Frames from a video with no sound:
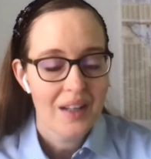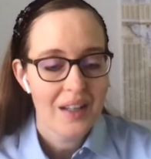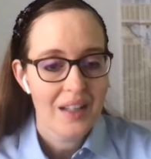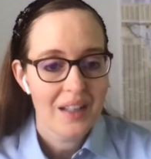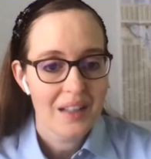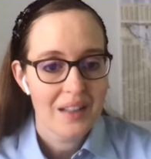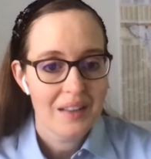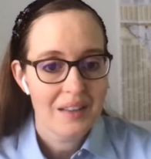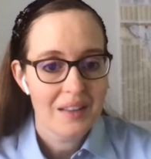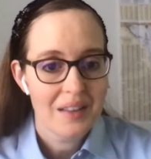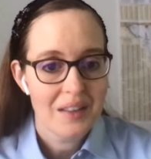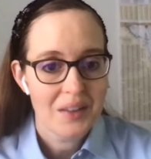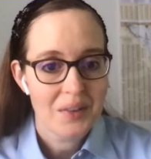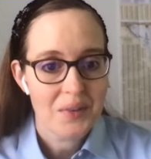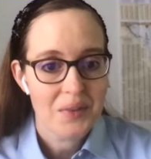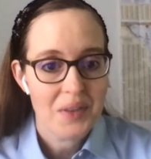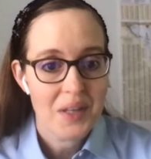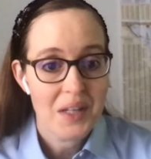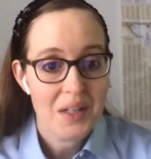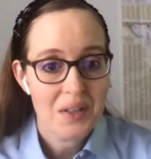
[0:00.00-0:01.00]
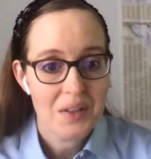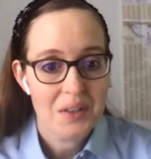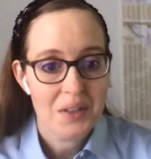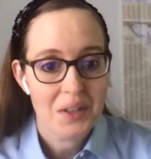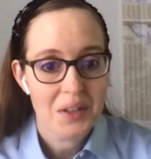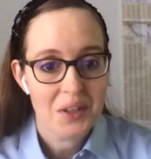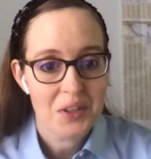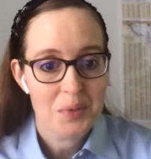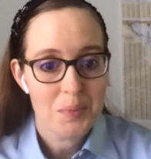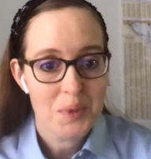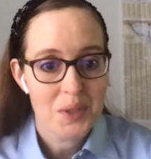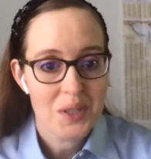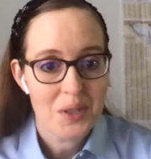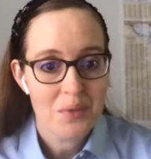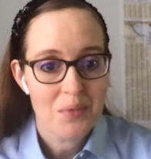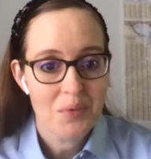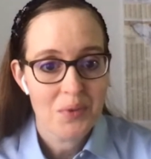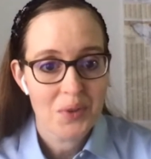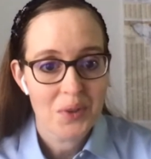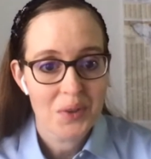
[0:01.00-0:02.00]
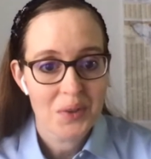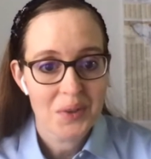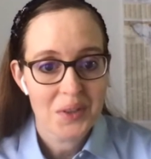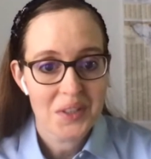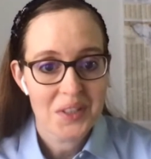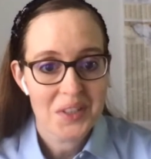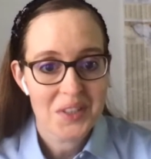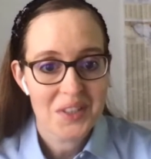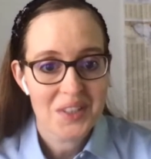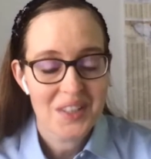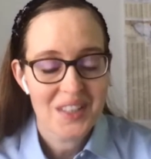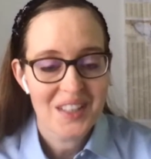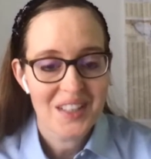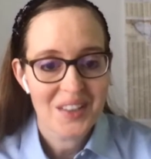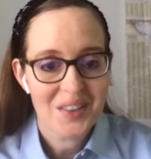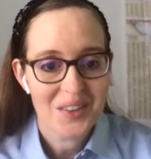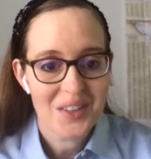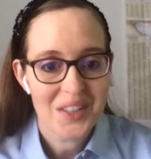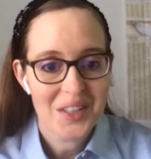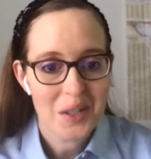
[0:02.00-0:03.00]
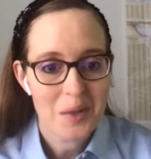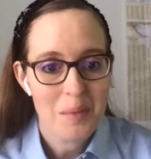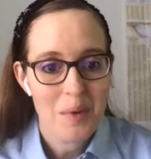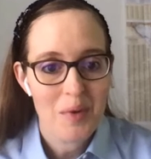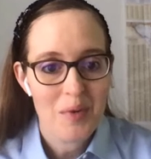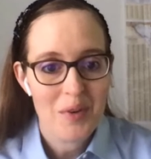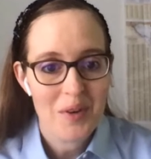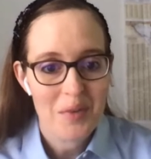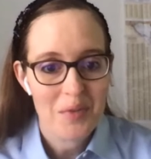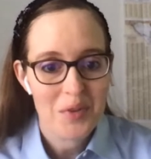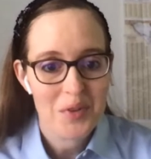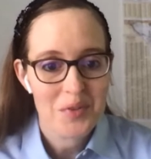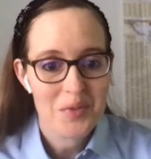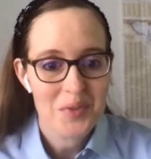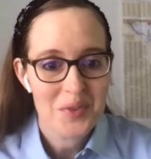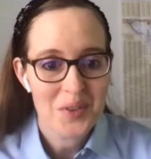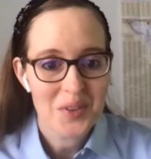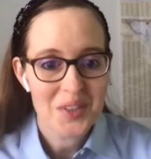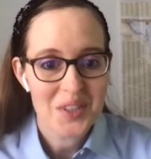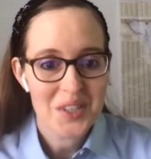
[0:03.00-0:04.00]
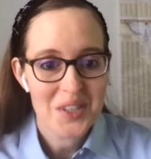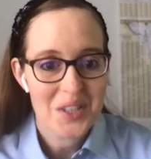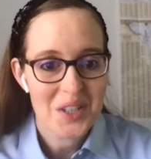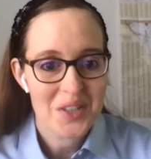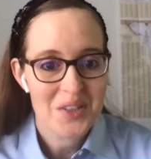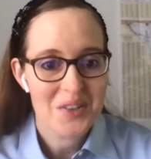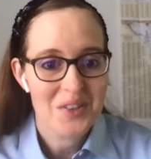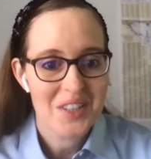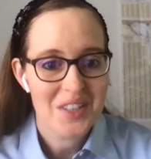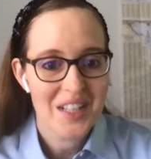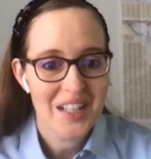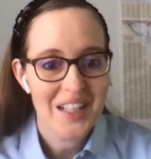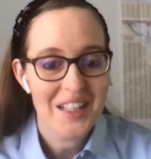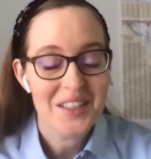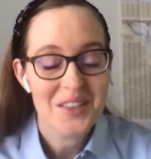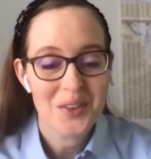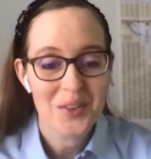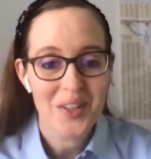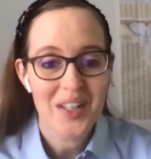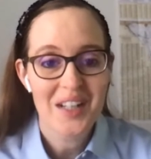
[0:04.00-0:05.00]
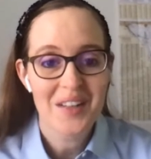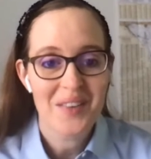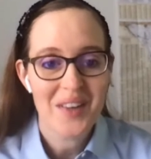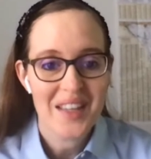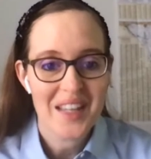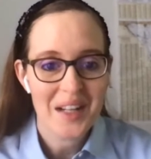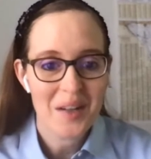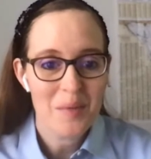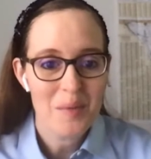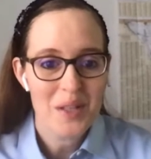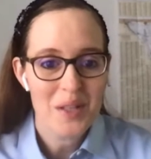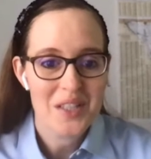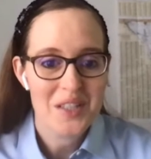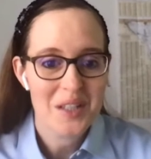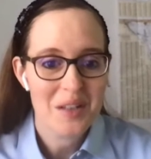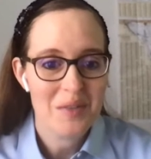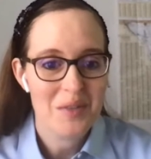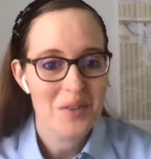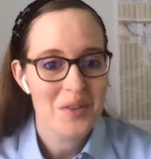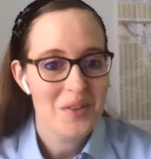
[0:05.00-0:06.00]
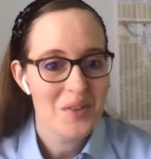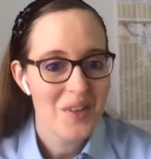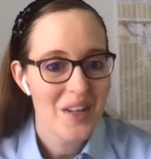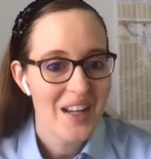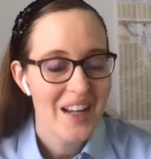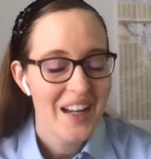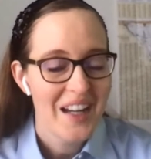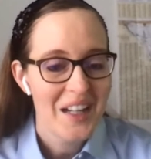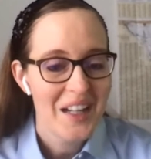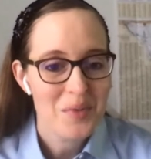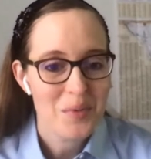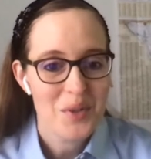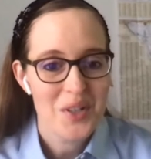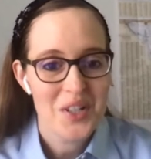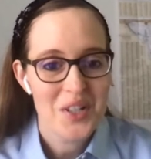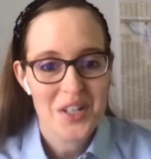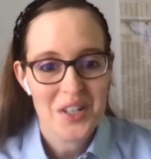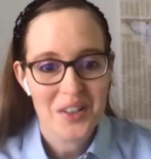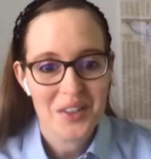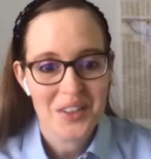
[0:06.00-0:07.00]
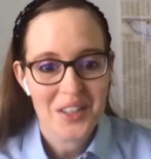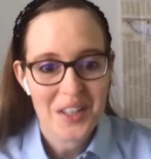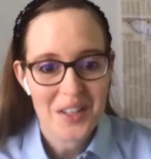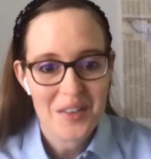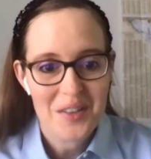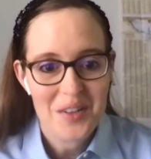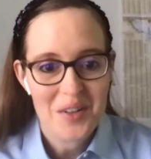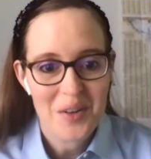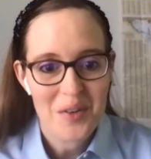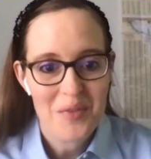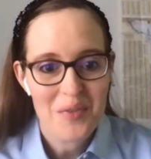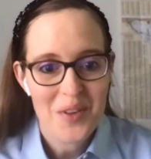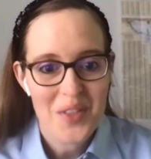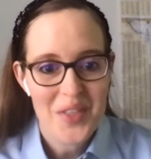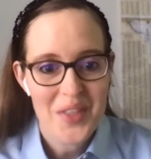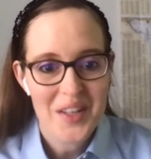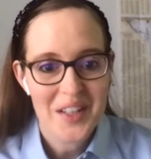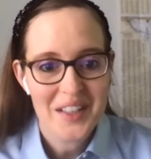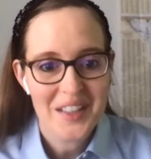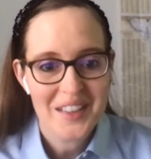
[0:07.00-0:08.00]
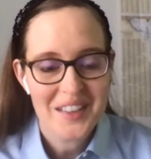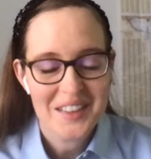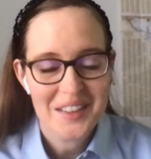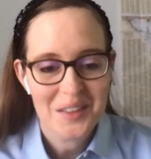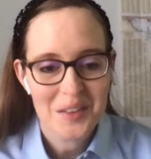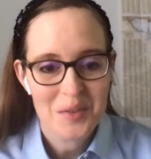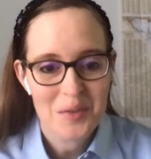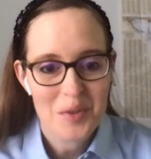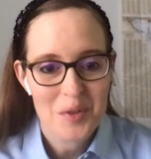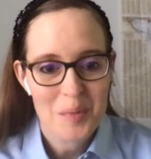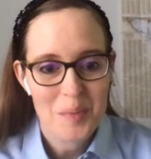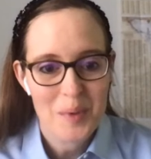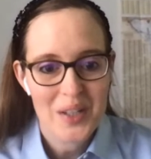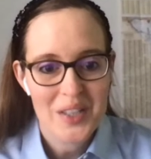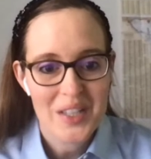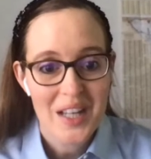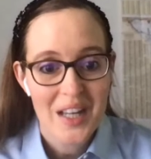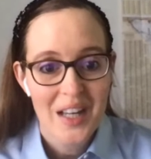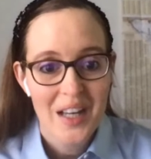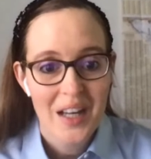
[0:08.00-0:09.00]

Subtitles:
And, thank you to the Archbishop for this, and the Commemorative Air Force for doing this gesture today. So anyway, that'll be this afternoon. I just wanted to share a fun thing to lift your spirits.